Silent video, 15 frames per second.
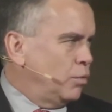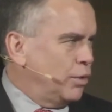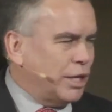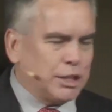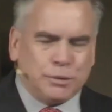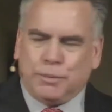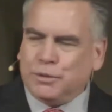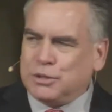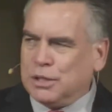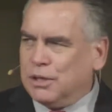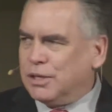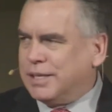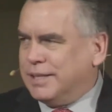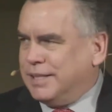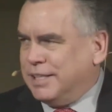We're not supposed to
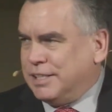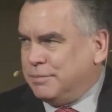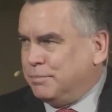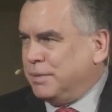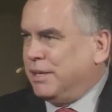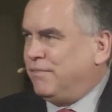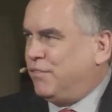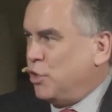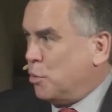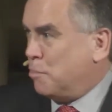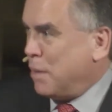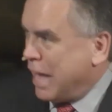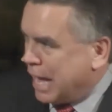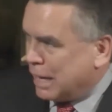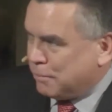look at them and feel
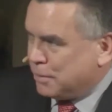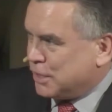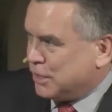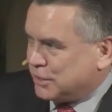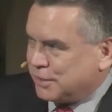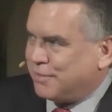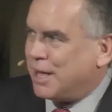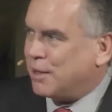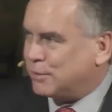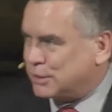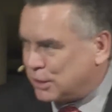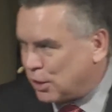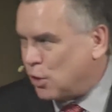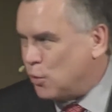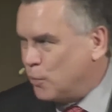bad because of how
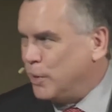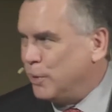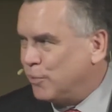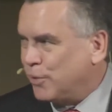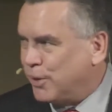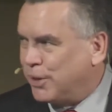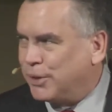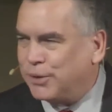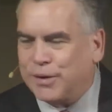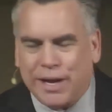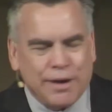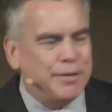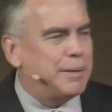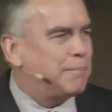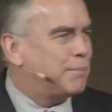slow we run or
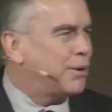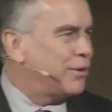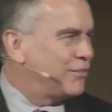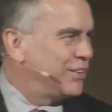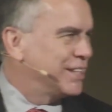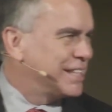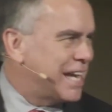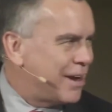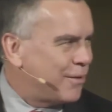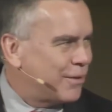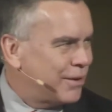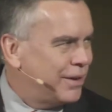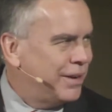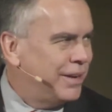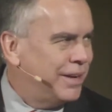how imperfect
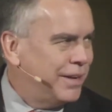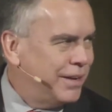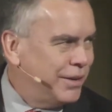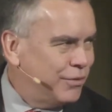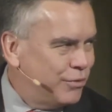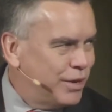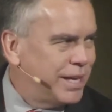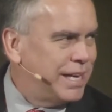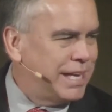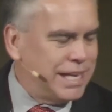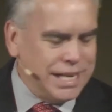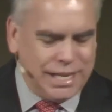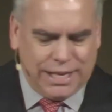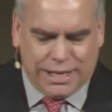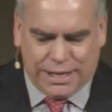our
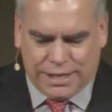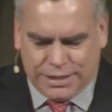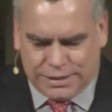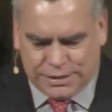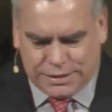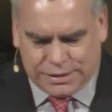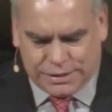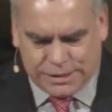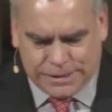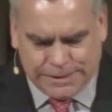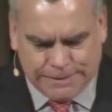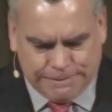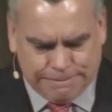running is.